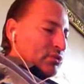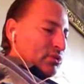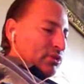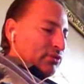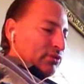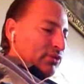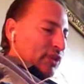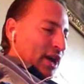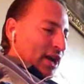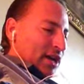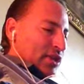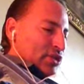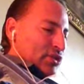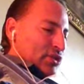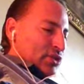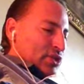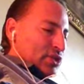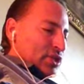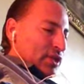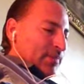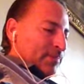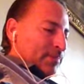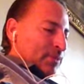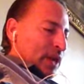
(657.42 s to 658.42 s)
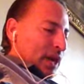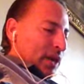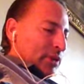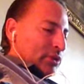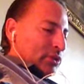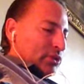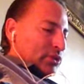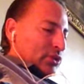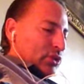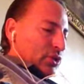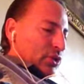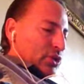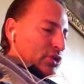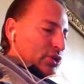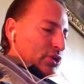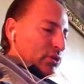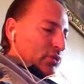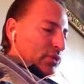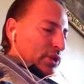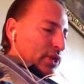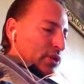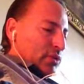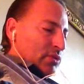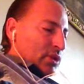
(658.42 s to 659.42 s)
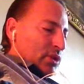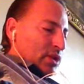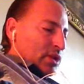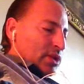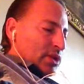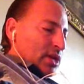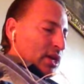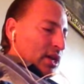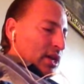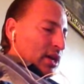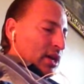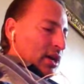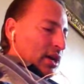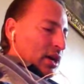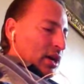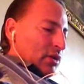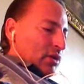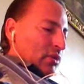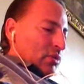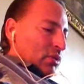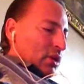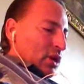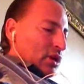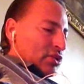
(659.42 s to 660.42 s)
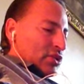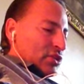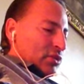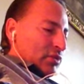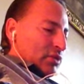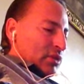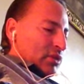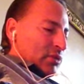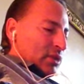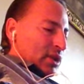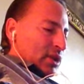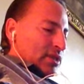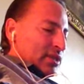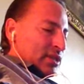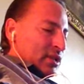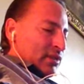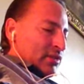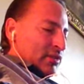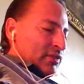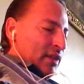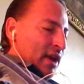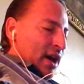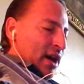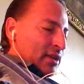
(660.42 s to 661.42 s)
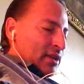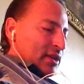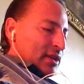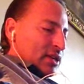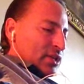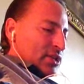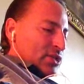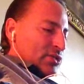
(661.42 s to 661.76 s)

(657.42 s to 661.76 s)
fractures. I will nourish the weak ones. I will watch over the ones that are fat and